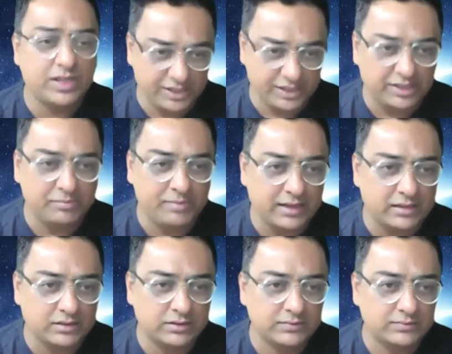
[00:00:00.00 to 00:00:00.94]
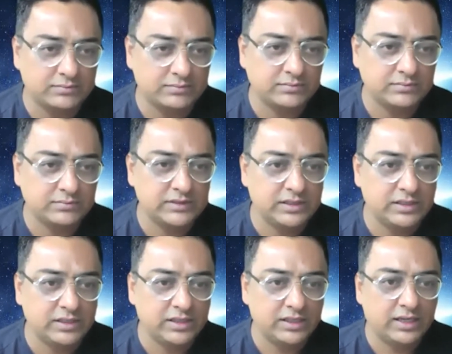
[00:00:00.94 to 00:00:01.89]
back,
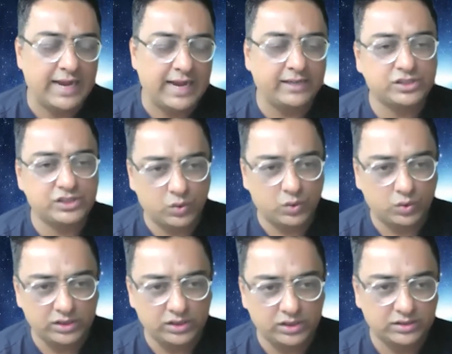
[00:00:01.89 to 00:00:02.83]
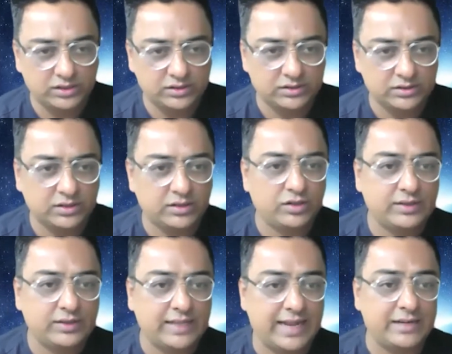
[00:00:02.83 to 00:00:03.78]
and sold
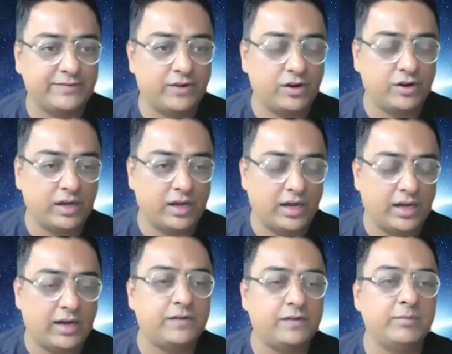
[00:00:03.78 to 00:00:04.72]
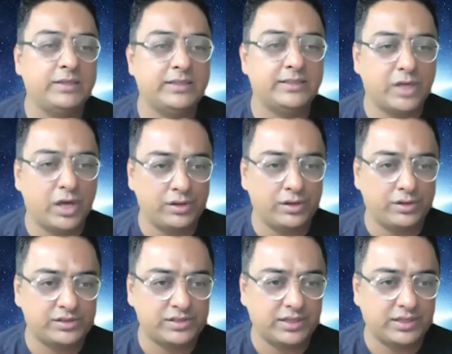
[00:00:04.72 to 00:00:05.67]
that for half a million dollars
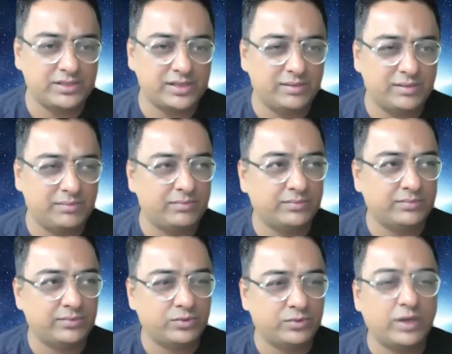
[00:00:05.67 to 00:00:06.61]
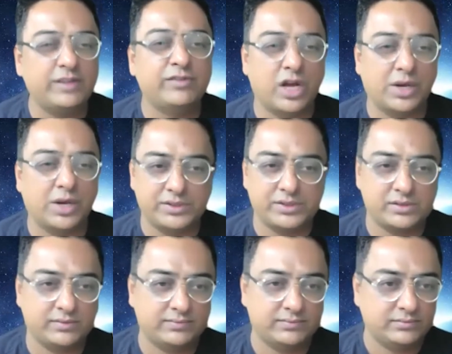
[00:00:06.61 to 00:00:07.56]
in some twenty-four hours.
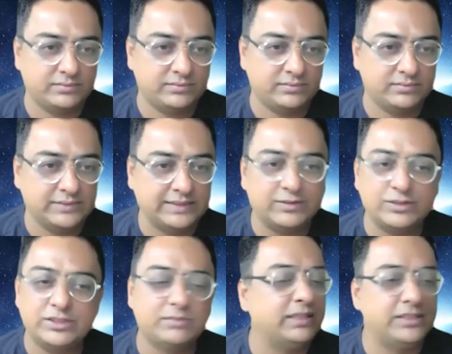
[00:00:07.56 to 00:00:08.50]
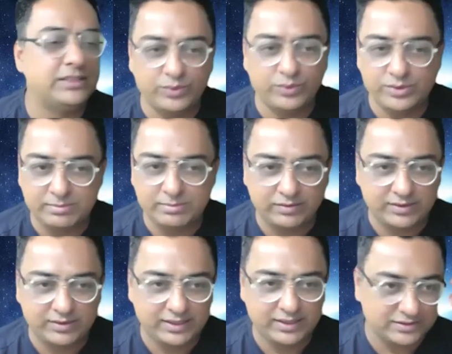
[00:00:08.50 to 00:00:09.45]
There was a big news about
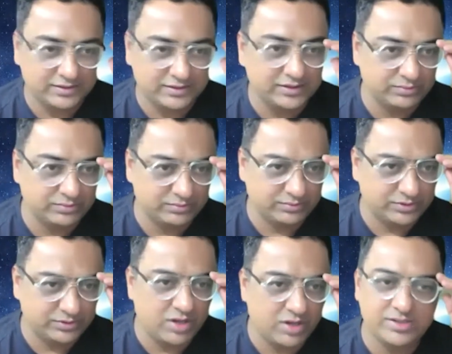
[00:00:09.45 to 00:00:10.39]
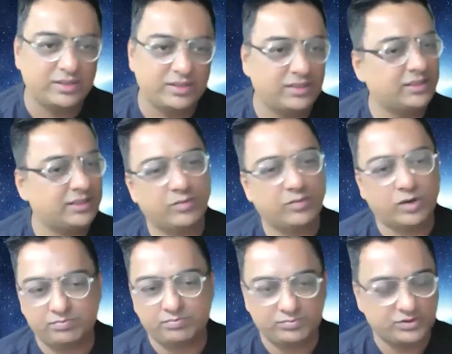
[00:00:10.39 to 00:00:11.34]
that, you know, concert and what
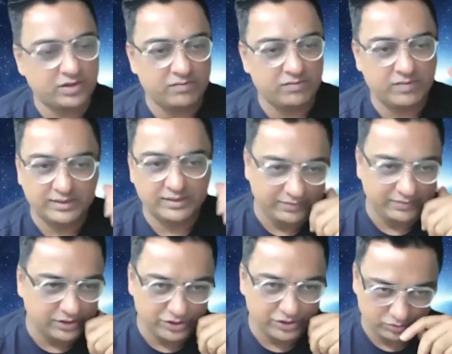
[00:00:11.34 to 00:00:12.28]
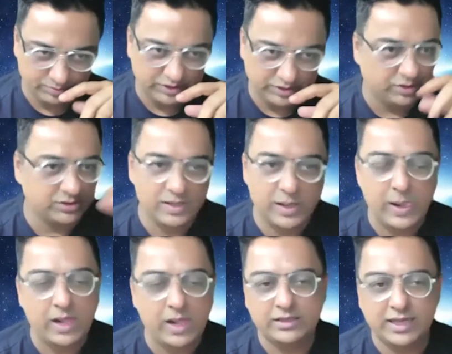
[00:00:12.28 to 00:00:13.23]
someone did with the shoe, because
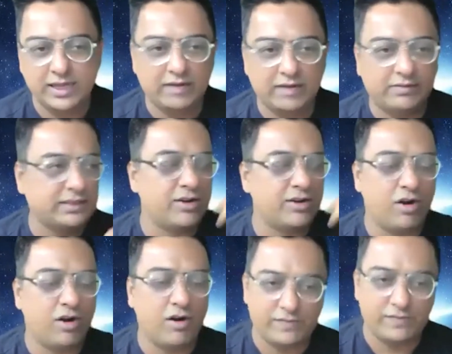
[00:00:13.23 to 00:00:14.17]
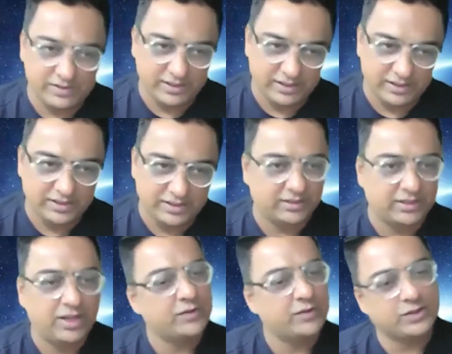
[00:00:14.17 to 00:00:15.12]
the avatar of the singer was
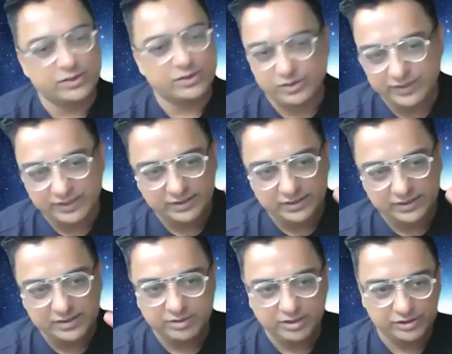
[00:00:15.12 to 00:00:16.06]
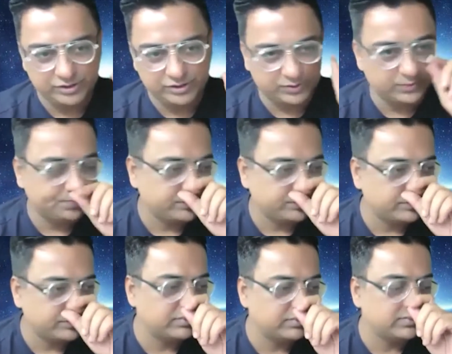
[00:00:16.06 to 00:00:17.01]
also wearing the similar shoe.
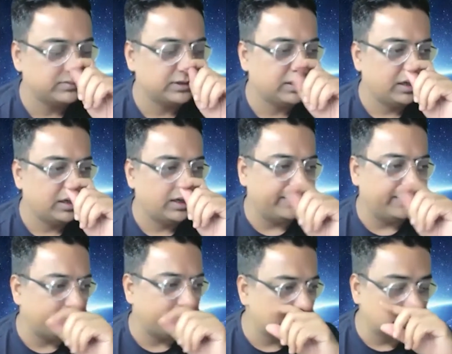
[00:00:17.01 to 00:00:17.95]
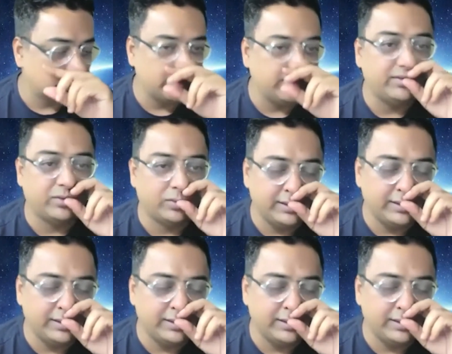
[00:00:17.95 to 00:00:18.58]
And there were certainly only